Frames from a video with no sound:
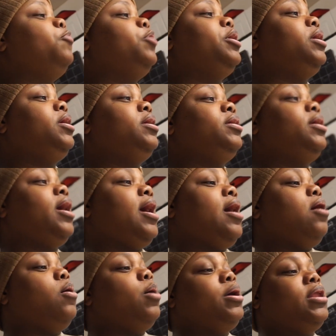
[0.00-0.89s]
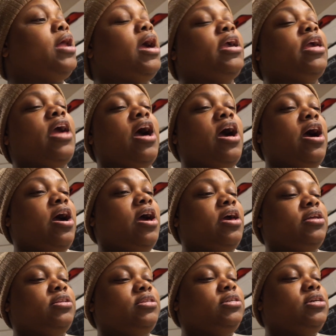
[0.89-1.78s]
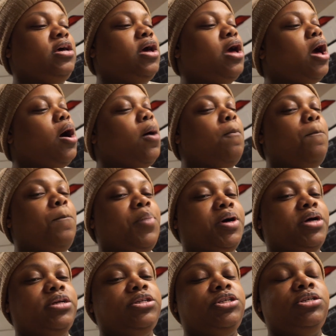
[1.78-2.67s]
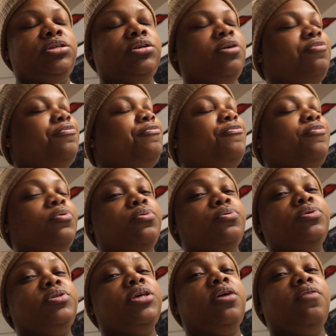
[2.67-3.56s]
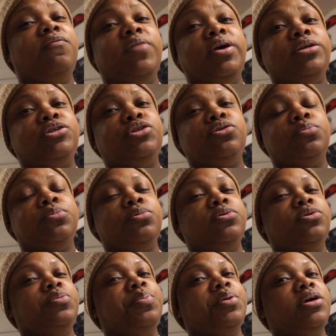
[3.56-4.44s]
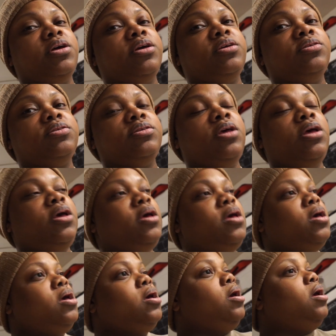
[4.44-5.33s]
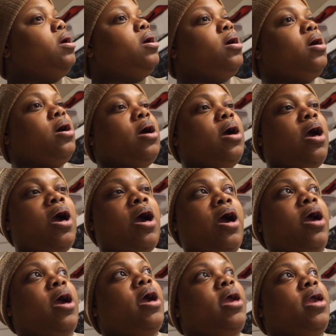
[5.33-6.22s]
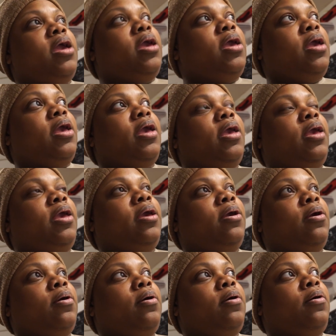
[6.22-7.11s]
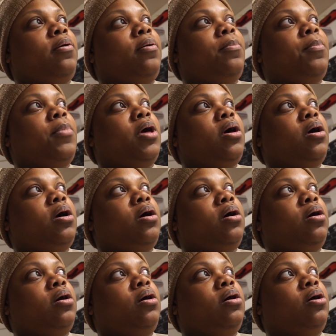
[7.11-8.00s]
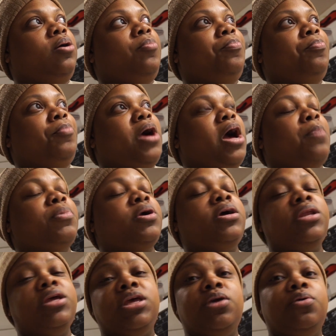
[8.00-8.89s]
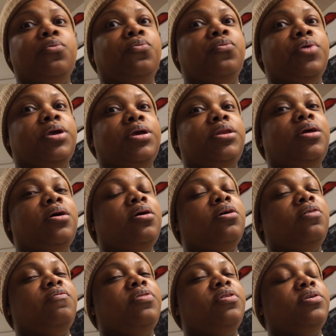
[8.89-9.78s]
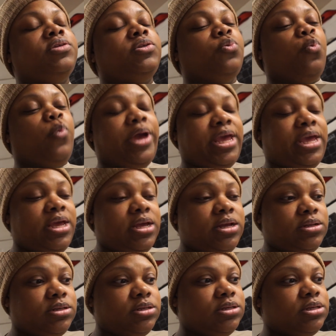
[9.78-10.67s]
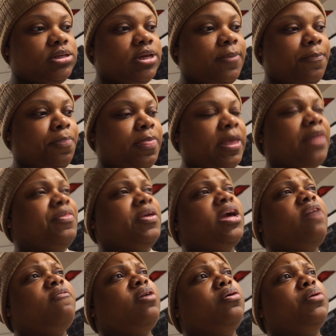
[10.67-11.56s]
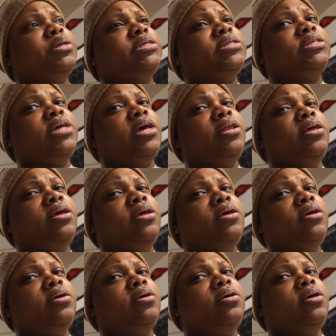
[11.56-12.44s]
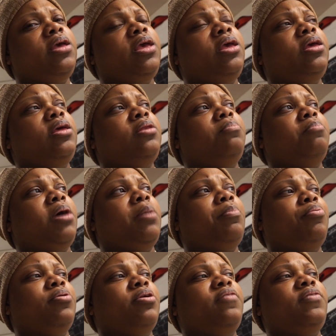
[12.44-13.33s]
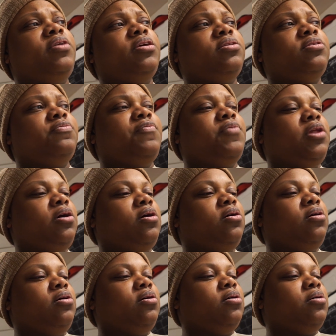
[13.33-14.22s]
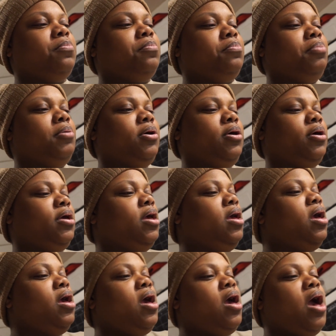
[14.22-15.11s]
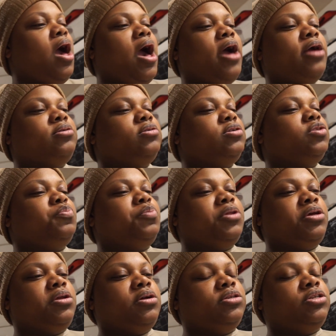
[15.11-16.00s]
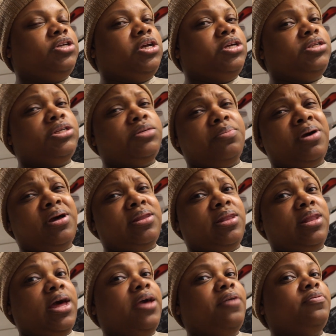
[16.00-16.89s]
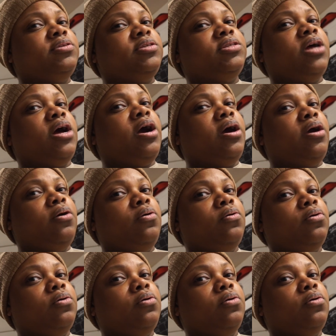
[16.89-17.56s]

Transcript: went out and I got a bunch of fruits and vegetables because I'm gonna get rid of this weight. I think I've already said it in my previous vlog, but I just plan on changing my lifestyle